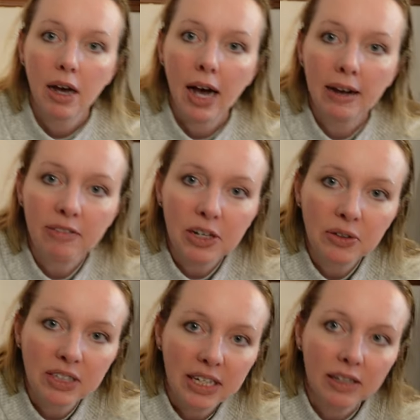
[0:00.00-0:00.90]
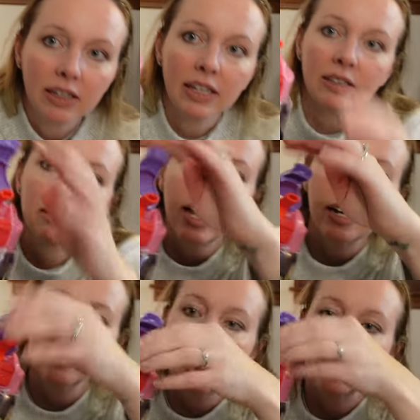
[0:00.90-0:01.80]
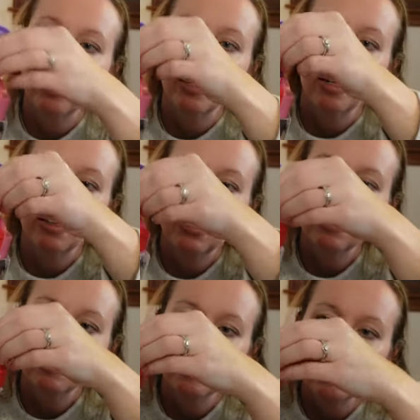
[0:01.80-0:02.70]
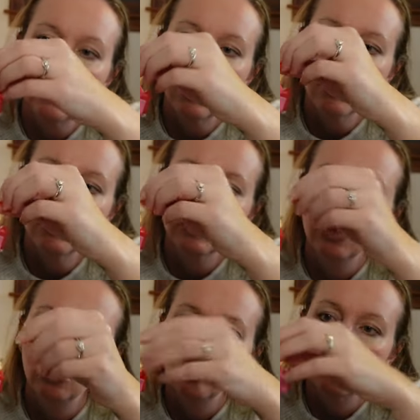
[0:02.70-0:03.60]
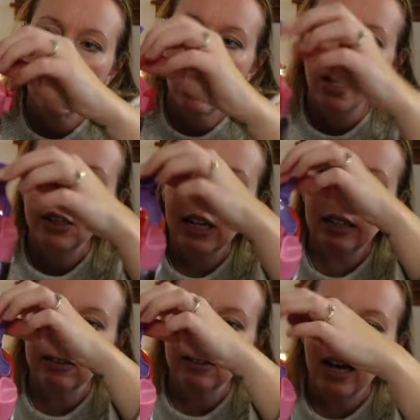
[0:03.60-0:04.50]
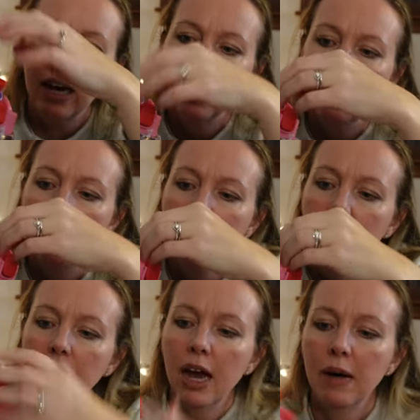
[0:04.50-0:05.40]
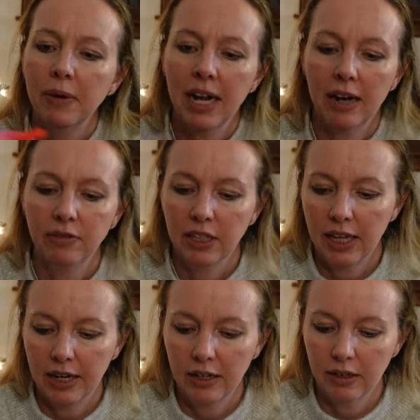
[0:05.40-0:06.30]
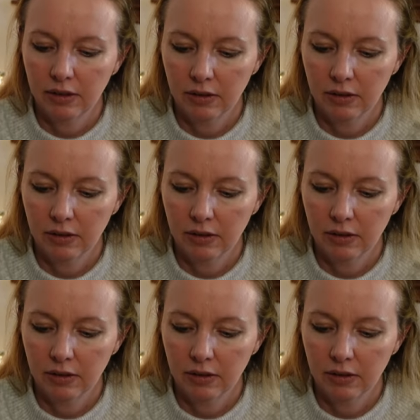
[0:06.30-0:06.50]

I've used it. It's kind of like this silicone straw on the inside. I'm gonna have to like,